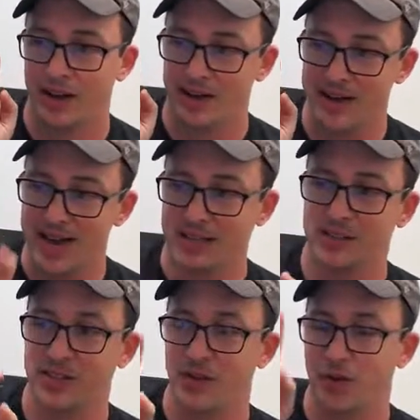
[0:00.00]

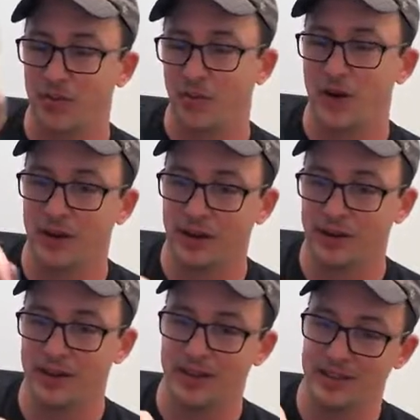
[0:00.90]
next, I want
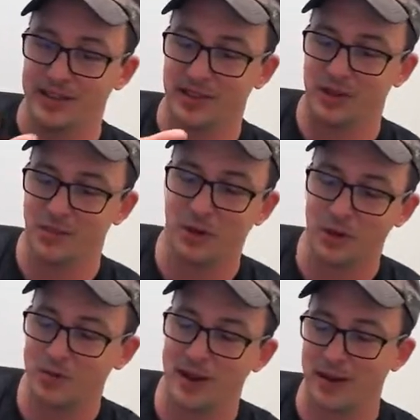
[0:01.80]
1. And then they'll
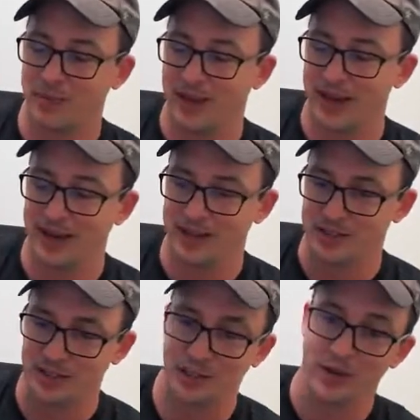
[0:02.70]
merge map that
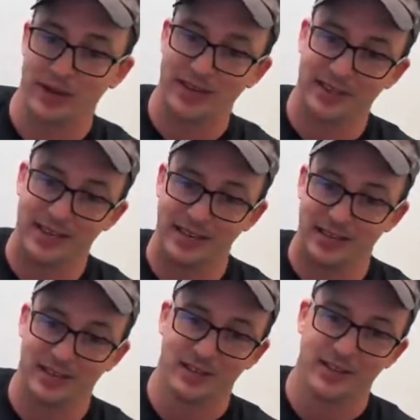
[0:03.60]
into going and
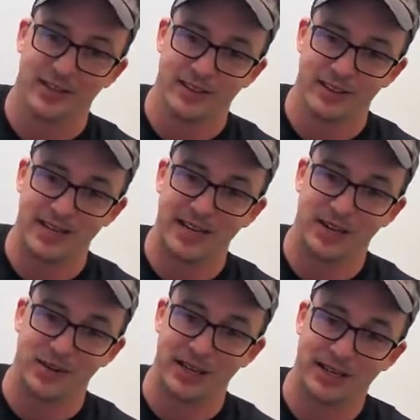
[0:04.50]
getting the
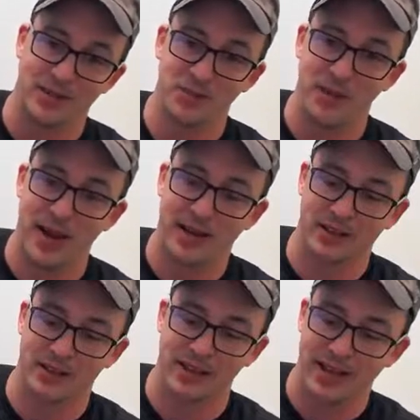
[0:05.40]
data. And when that comes
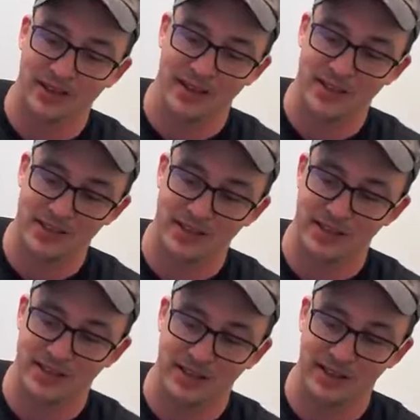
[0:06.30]
back, they'll analyze it
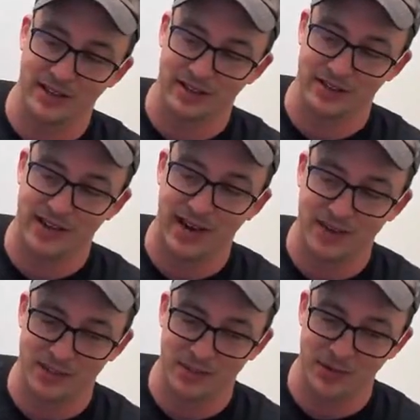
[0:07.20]
and tell it and say,
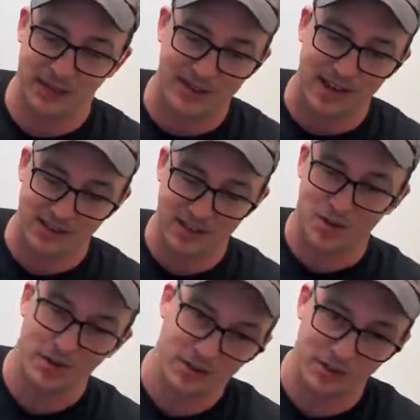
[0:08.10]
hey, subject, next, I
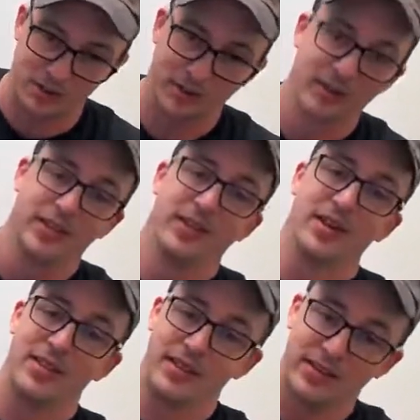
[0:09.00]
want 2.
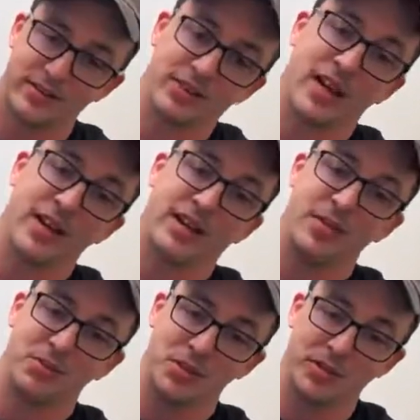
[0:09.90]
And then it'll just kind of
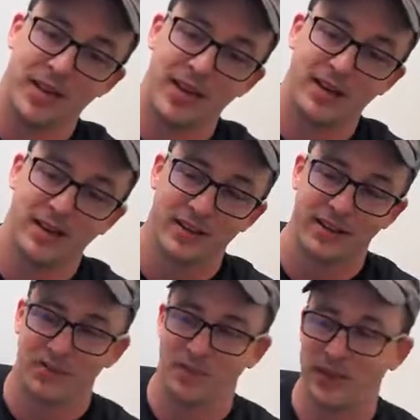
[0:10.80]
keep doing that.
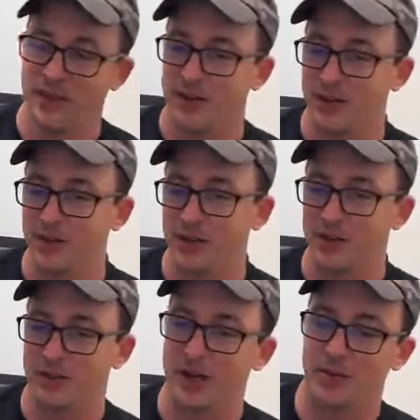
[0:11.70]
And you could
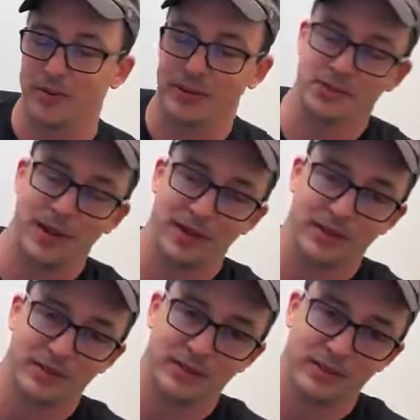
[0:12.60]
do that with
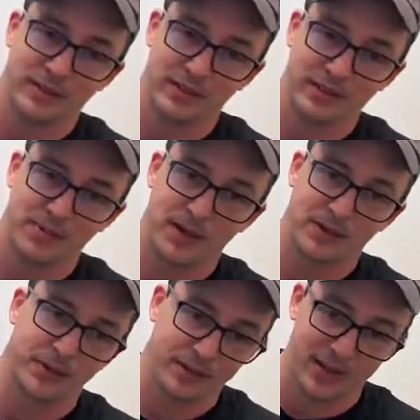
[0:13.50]
expand. And expand
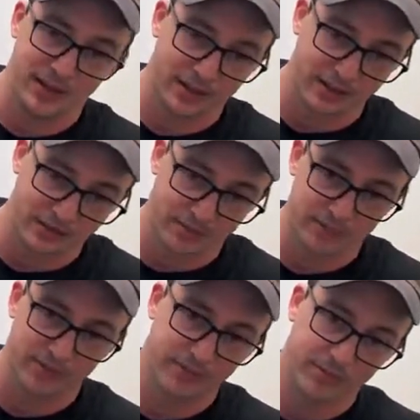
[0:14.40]
will do that in
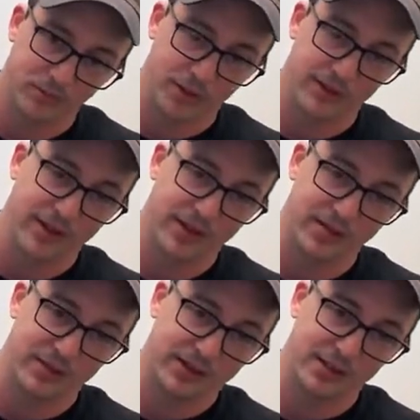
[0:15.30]
one line.
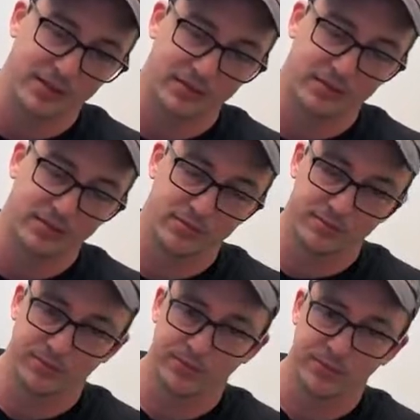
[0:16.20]
It makes it
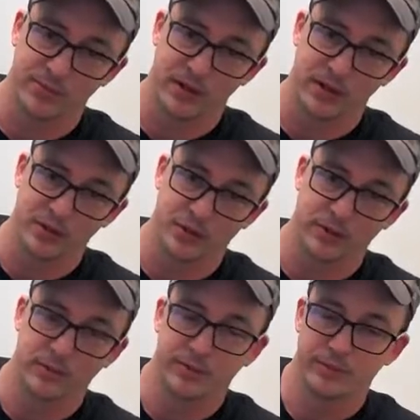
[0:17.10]

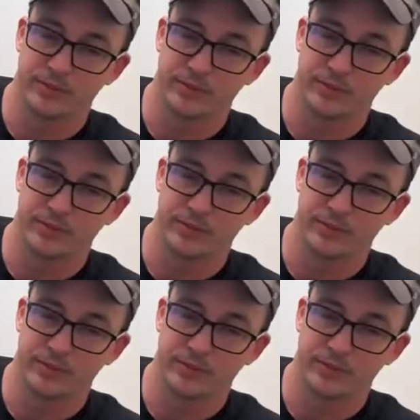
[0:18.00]
shorter.